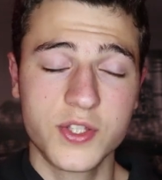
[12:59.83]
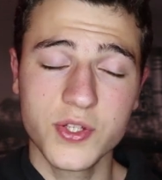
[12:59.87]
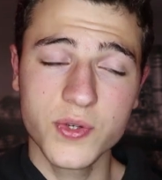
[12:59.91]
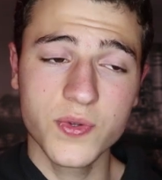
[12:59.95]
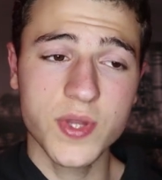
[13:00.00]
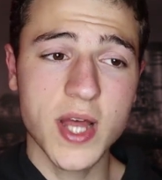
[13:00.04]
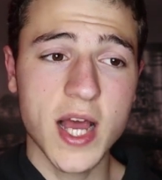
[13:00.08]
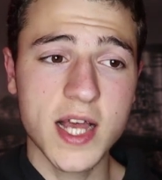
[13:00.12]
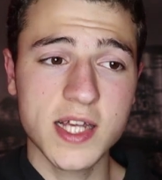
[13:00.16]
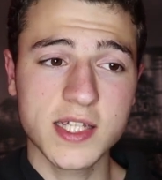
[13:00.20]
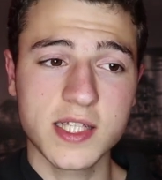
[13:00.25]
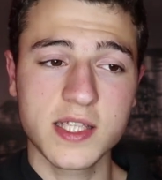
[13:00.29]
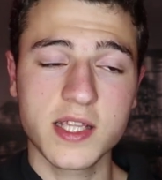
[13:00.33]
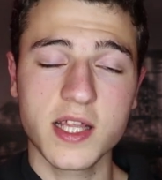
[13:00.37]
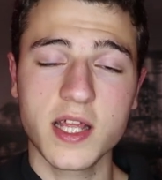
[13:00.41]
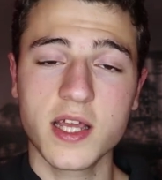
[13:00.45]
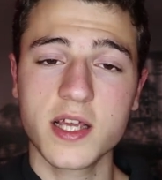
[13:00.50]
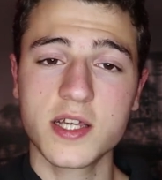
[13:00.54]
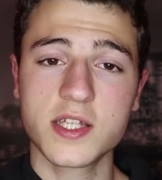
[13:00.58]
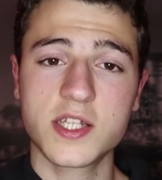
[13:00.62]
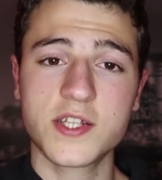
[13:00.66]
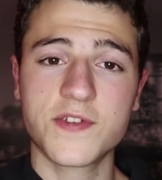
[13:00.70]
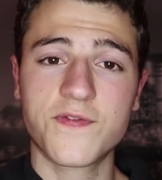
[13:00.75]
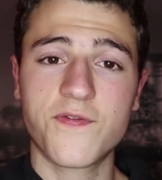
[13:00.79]
do nice
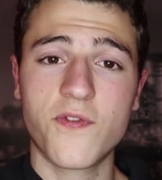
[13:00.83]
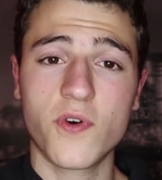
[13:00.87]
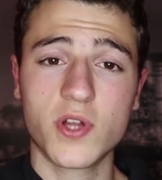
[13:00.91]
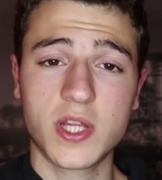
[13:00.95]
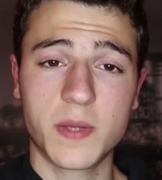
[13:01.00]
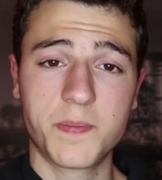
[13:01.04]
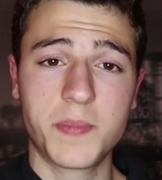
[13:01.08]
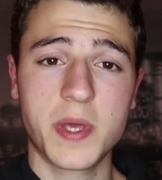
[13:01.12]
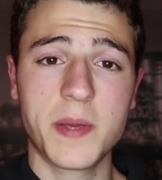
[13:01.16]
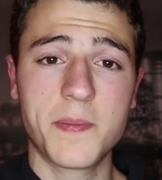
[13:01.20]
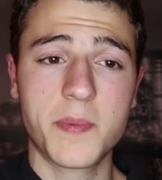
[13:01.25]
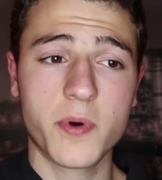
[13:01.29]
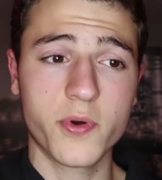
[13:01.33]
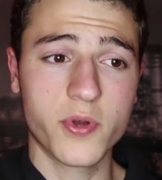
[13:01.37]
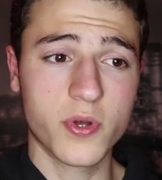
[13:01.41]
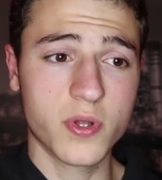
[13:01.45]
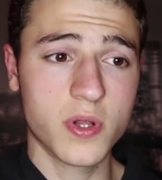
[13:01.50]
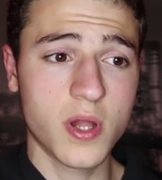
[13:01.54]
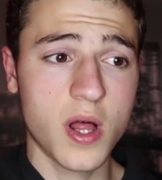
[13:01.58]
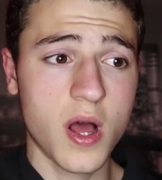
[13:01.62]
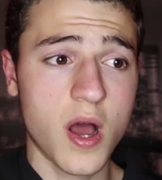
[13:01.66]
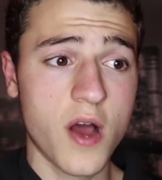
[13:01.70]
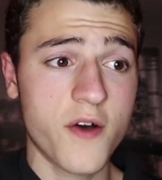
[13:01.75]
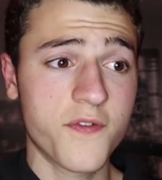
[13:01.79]
things for the people you
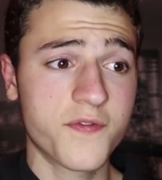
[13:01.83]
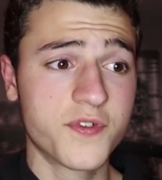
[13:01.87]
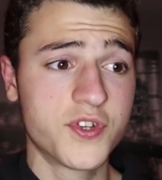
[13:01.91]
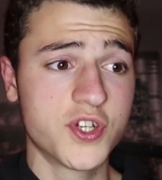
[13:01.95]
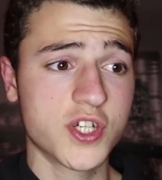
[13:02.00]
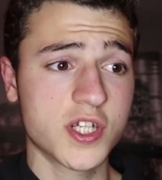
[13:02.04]
love,